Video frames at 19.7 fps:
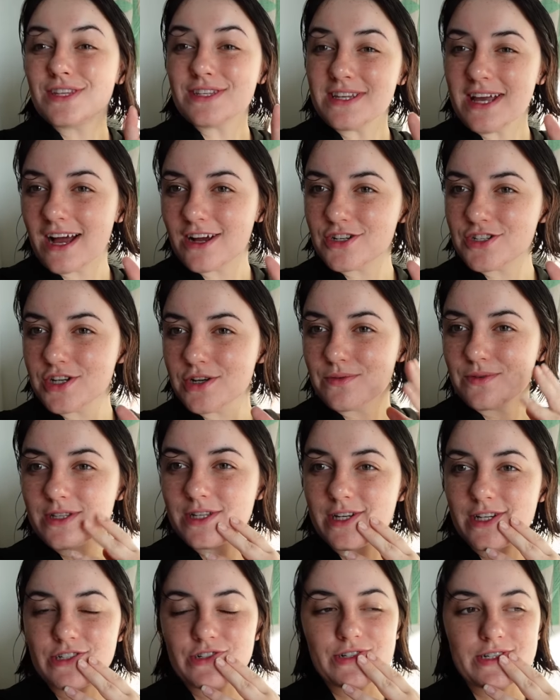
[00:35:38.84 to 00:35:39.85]
This is actually
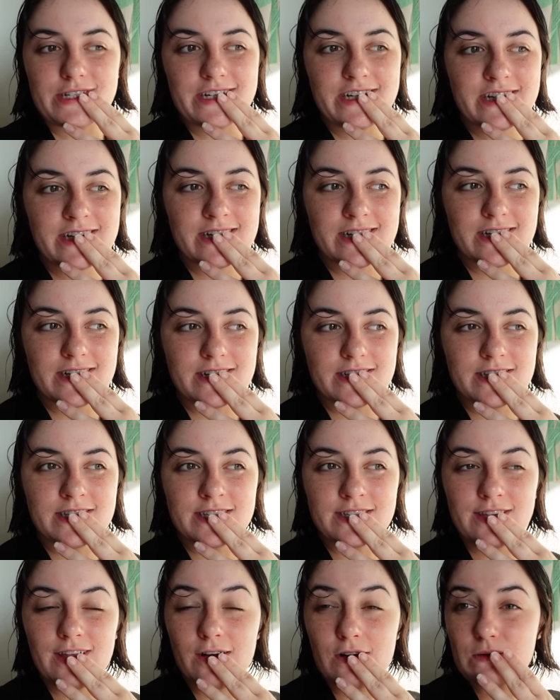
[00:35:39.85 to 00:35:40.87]
really interesting. Interesting
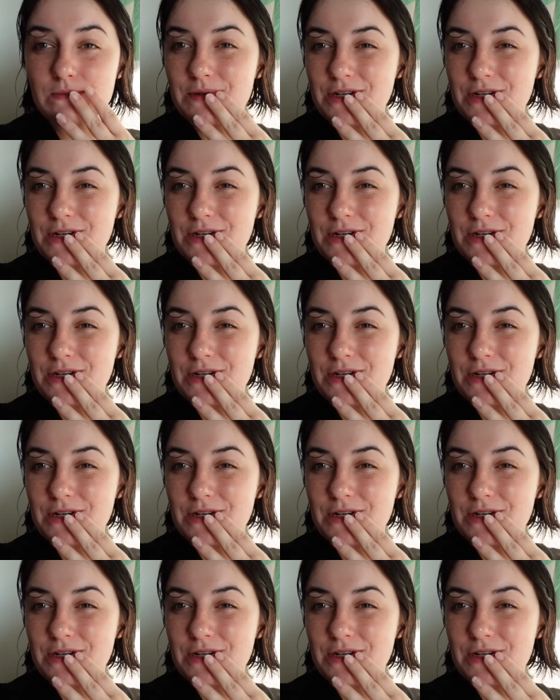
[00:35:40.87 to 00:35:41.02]
slow